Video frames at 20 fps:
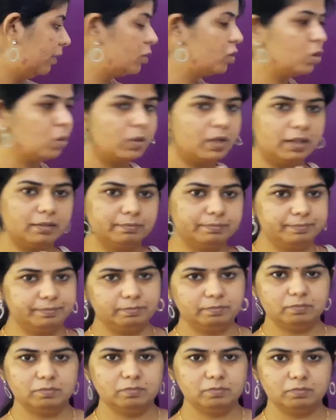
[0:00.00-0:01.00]
sugar.
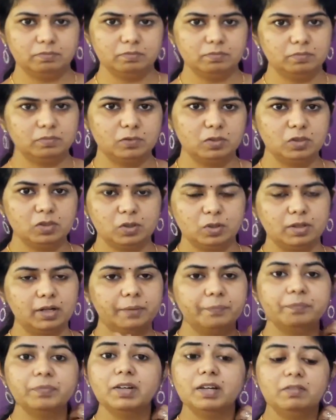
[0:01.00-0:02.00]

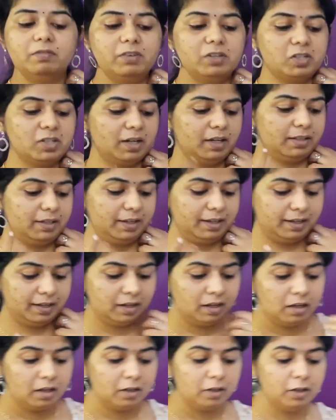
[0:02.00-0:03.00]
Which are
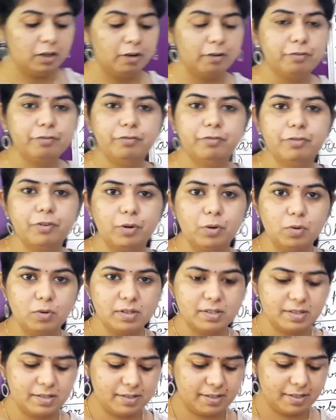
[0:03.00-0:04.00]
they? Your
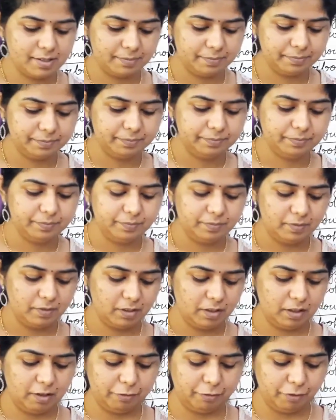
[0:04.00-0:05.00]
fruits.
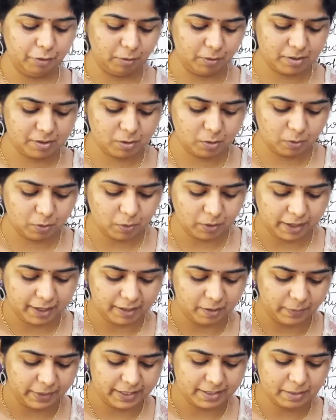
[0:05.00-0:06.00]
The fruits, don't look
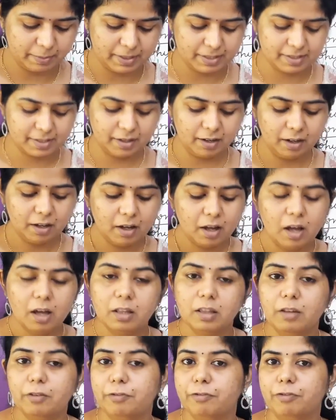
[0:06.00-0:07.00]
at the vegetables,
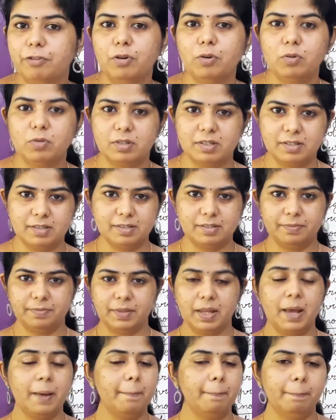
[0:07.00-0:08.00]
the
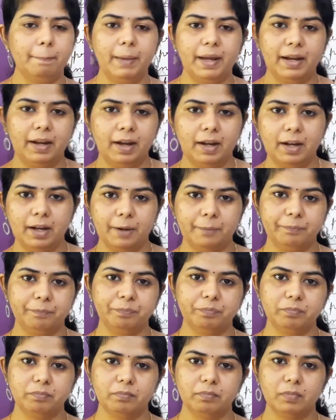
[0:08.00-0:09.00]
fruits,
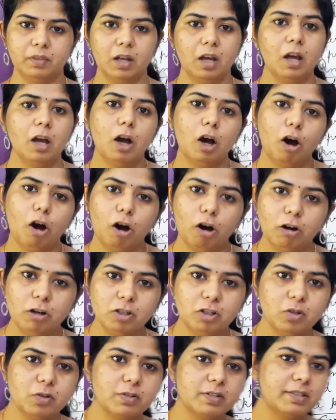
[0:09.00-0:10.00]
banana,
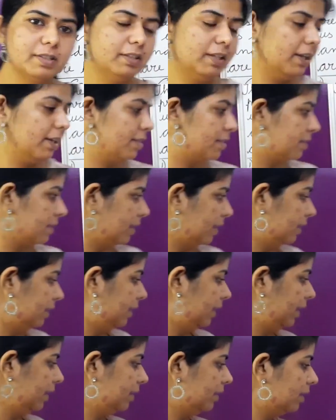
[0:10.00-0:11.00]
all those things
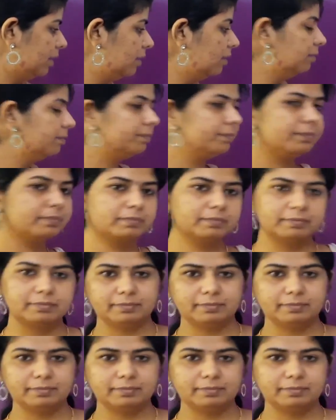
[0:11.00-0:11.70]
contain the,